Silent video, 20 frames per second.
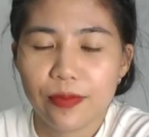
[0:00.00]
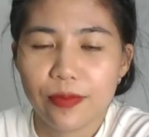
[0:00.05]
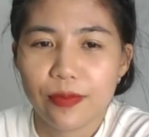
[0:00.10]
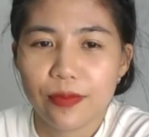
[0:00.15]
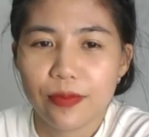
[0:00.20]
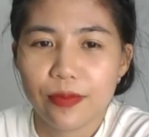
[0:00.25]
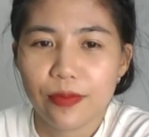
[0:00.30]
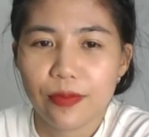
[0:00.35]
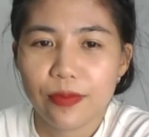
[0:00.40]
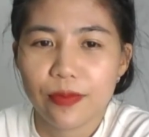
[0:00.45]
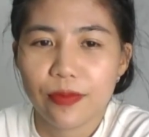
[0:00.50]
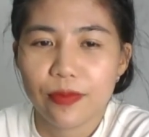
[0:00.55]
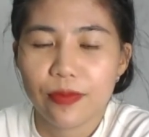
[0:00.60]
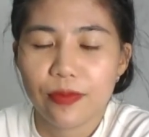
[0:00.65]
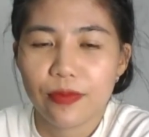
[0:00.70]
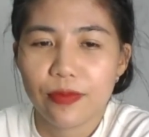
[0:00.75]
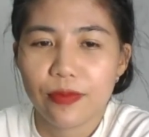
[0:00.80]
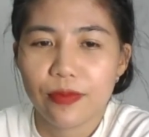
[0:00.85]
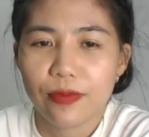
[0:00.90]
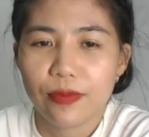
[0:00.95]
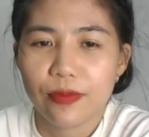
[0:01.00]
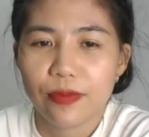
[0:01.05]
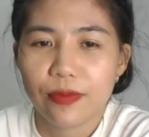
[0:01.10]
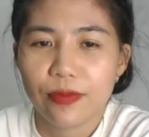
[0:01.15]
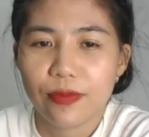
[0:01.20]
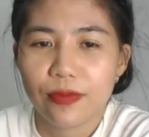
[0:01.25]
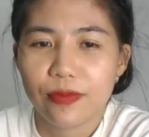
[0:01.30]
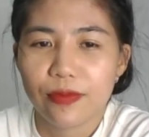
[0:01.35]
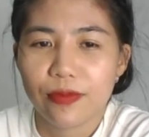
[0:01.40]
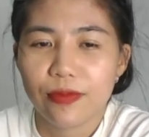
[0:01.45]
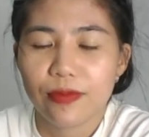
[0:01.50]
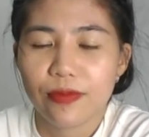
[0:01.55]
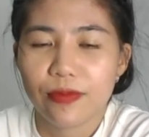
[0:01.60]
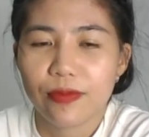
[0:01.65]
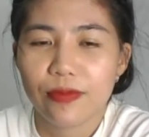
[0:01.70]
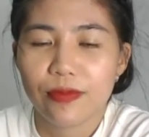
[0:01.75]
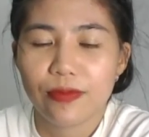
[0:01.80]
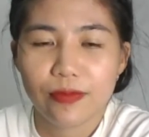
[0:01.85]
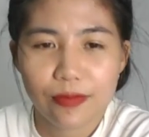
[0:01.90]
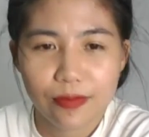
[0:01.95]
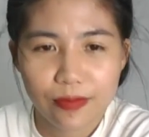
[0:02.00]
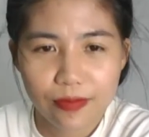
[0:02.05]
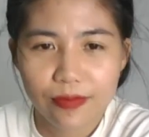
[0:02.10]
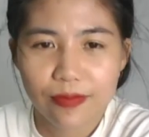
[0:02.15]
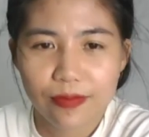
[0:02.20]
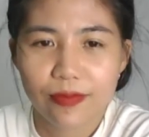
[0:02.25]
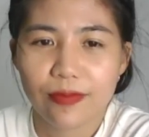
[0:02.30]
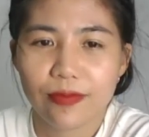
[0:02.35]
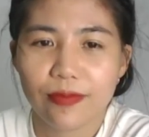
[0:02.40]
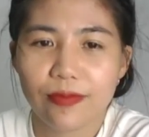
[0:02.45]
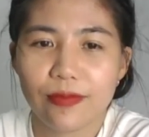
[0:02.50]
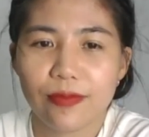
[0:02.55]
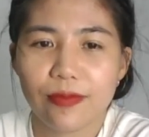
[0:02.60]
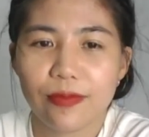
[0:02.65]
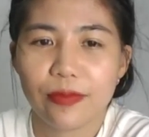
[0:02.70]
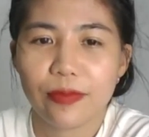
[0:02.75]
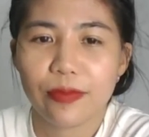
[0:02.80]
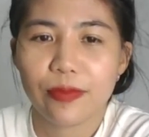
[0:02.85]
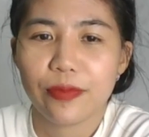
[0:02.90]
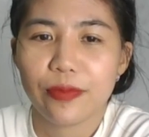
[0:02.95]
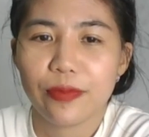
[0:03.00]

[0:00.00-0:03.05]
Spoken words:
This person isn't speaking.